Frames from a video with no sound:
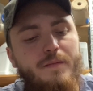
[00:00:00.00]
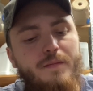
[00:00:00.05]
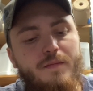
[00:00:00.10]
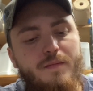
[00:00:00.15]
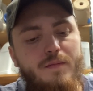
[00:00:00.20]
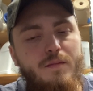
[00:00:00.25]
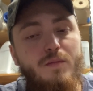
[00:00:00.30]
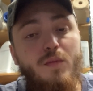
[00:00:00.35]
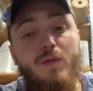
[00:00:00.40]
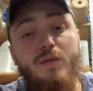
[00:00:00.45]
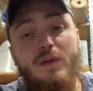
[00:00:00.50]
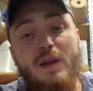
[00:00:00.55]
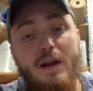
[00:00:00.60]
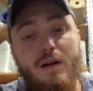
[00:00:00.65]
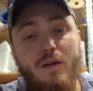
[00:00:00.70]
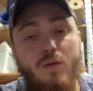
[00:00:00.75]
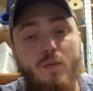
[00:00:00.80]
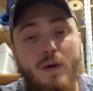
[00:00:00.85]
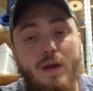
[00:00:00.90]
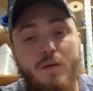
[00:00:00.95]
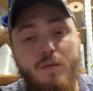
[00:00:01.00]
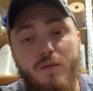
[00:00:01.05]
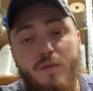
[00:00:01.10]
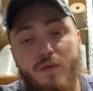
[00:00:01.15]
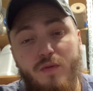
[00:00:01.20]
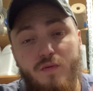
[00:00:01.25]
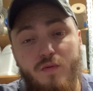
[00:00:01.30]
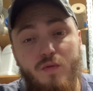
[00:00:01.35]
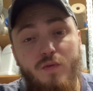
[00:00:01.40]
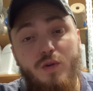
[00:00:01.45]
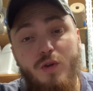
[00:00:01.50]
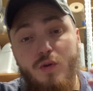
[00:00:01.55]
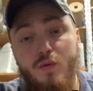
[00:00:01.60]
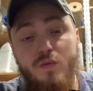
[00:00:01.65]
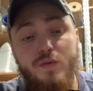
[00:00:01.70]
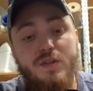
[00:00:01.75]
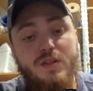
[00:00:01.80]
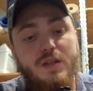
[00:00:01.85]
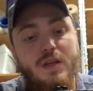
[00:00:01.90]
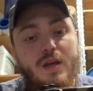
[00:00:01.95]
moved out of the way through
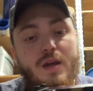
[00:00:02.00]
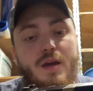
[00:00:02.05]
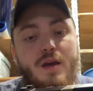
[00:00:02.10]
use.